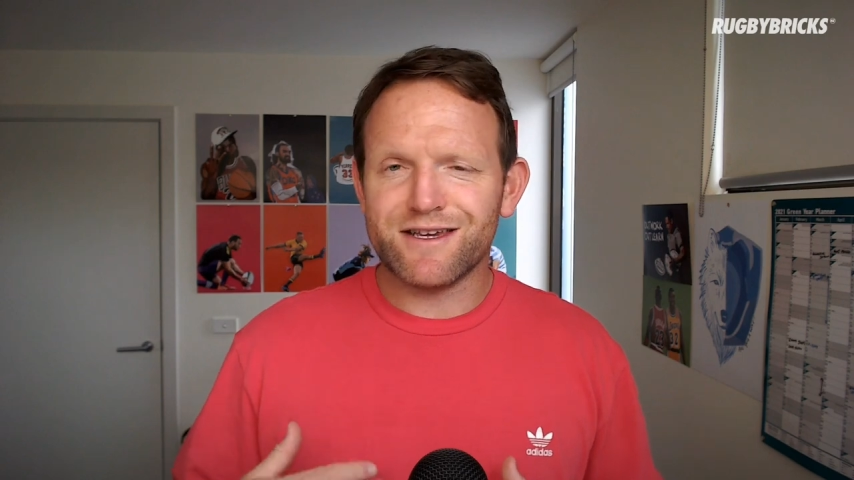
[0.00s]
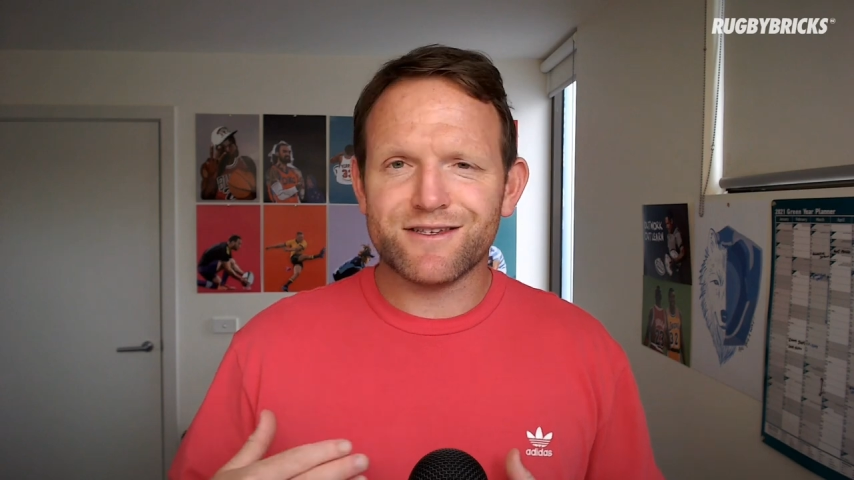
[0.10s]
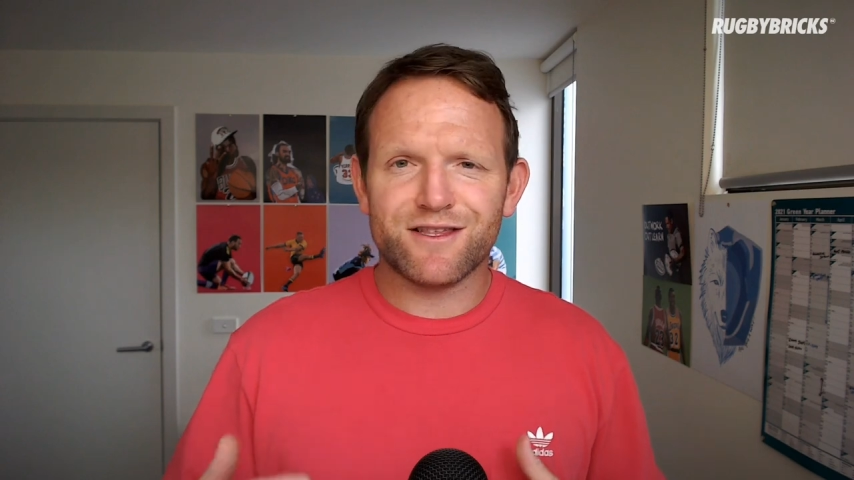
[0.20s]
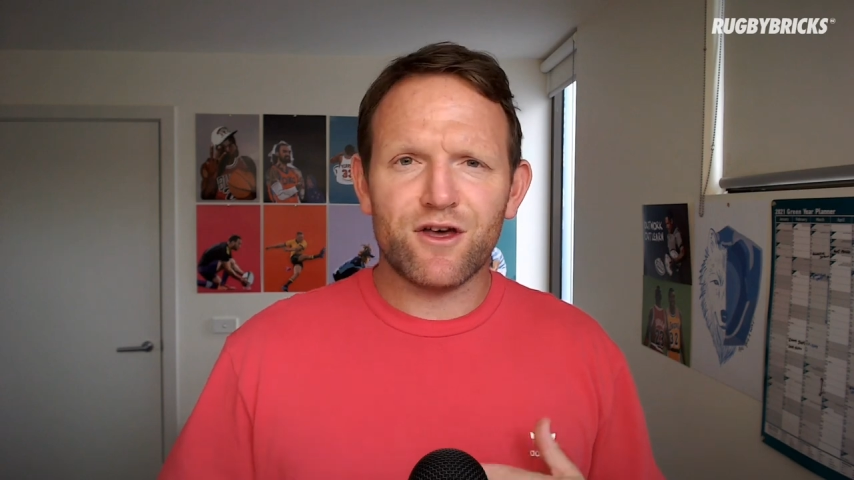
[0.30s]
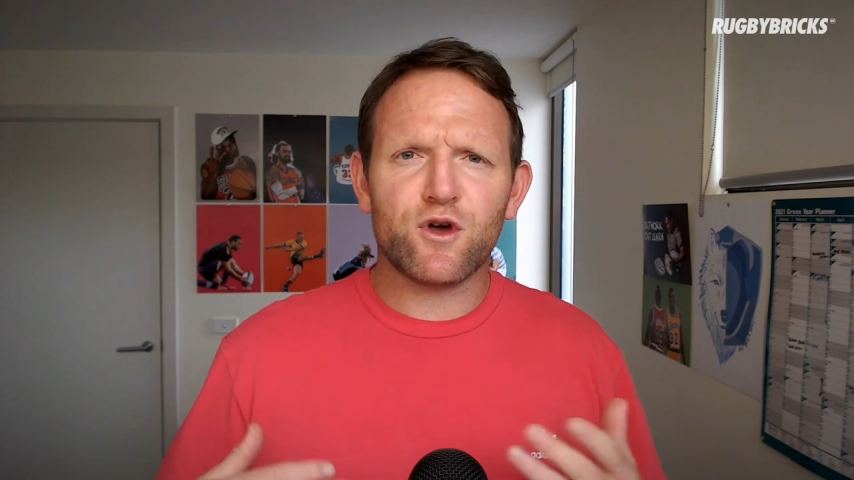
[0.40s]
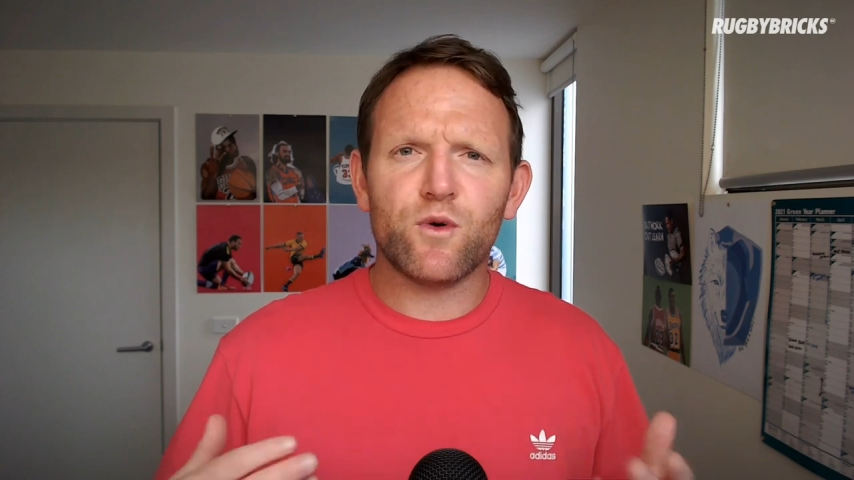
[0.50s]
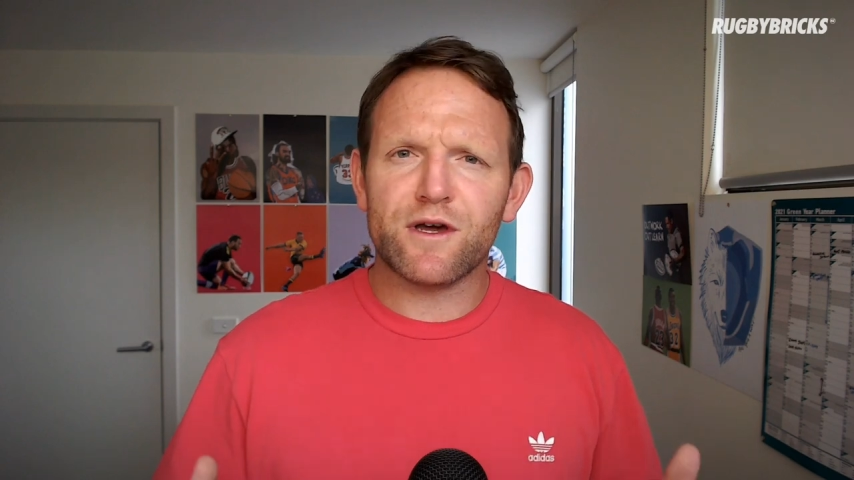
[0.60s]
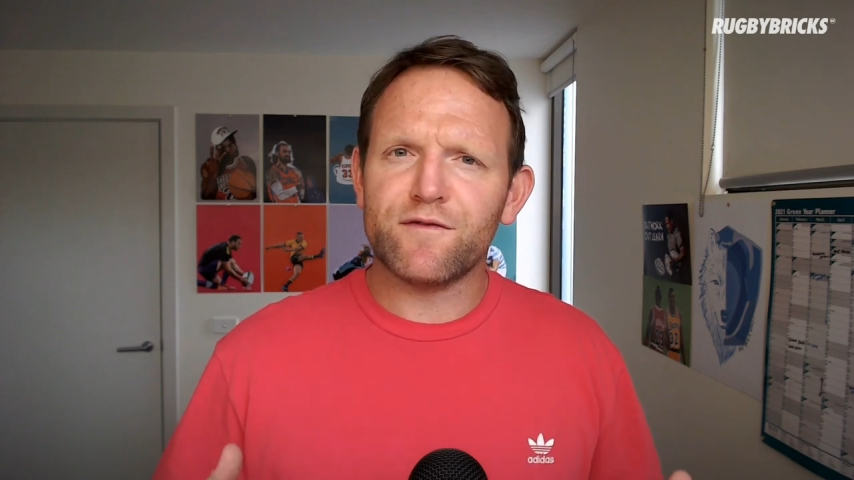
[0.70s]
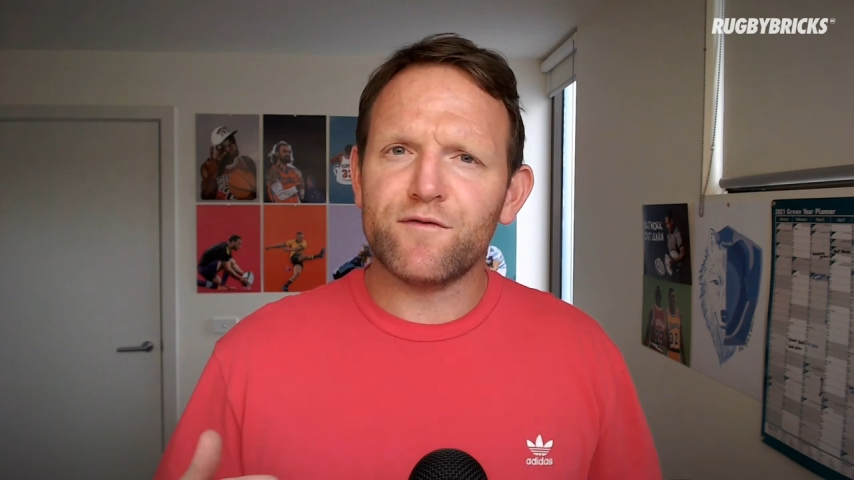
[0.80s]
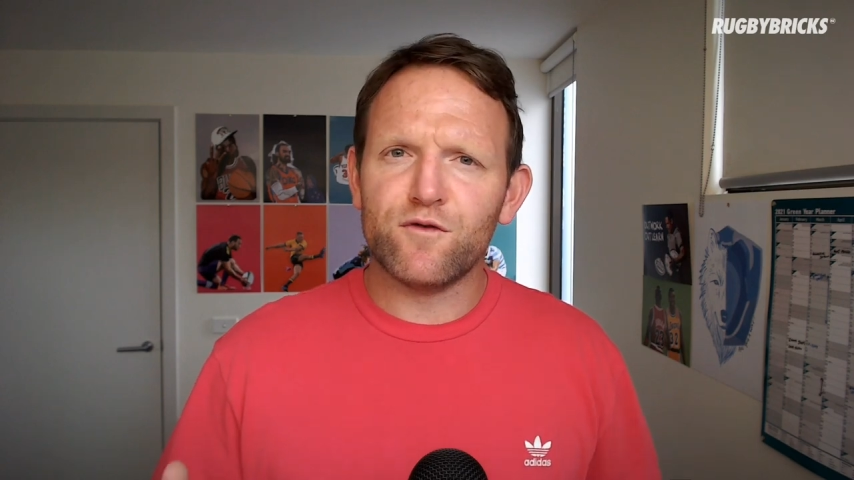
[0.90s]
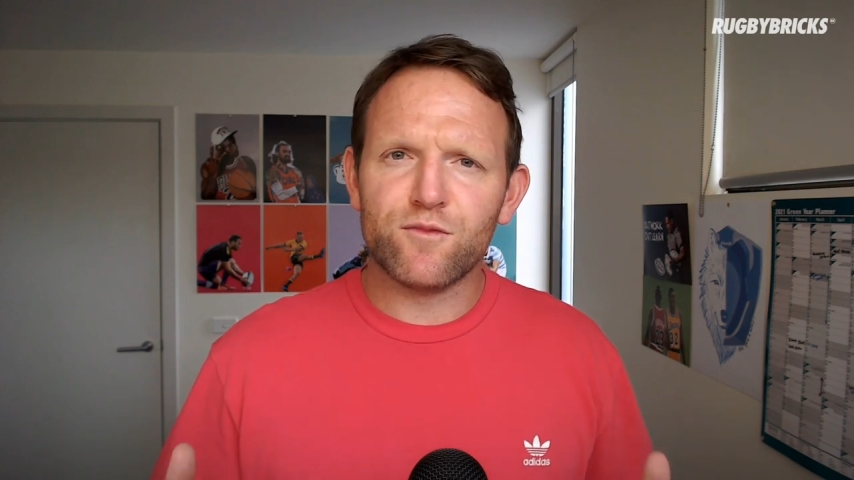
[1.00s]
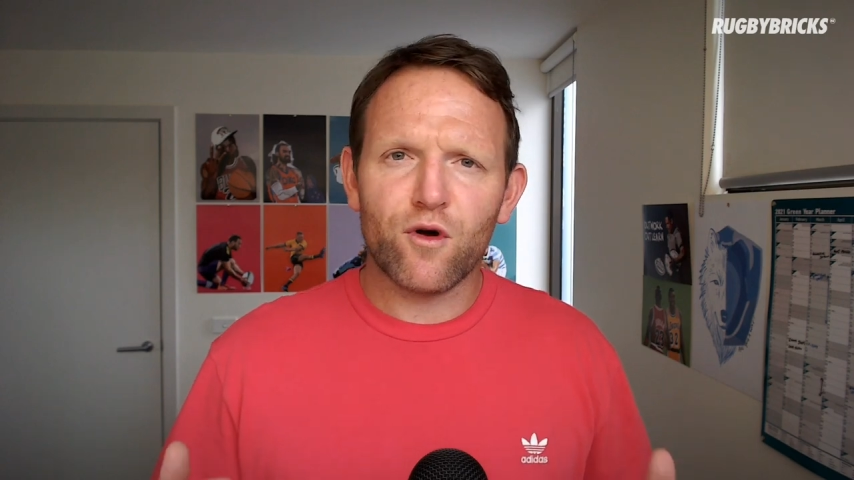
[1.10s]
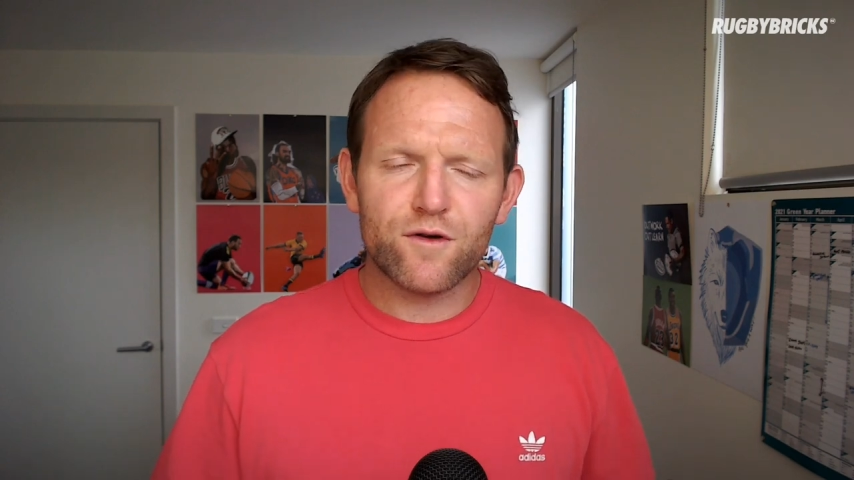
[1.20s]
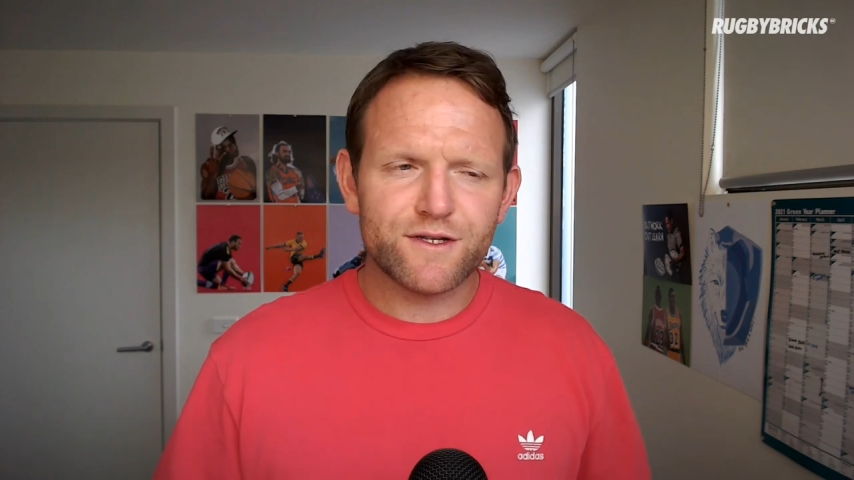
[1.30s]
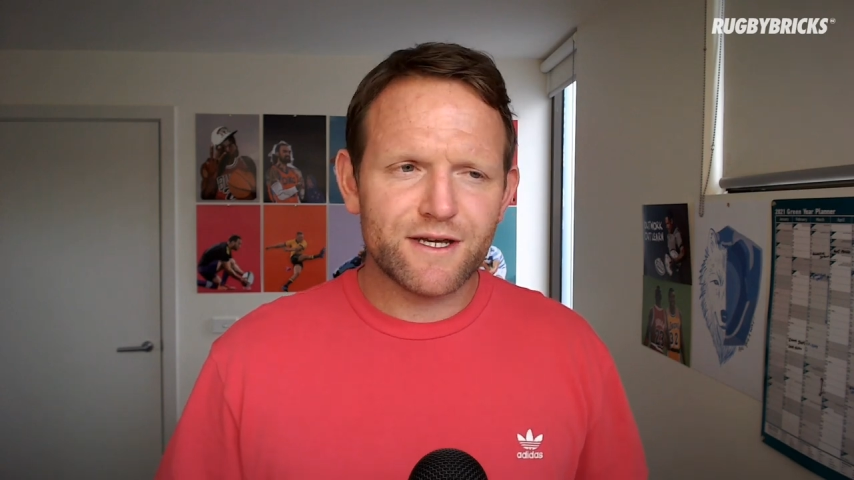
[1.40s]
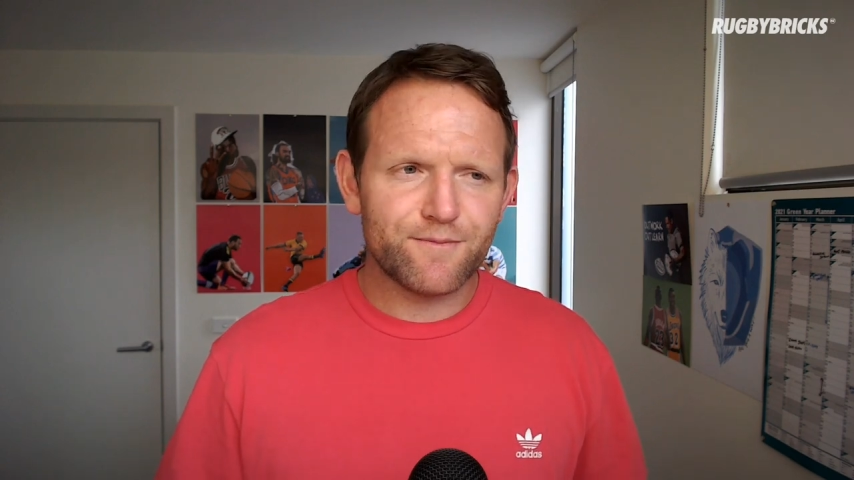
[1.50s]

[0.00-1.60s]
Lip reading: is a lot quicker form content,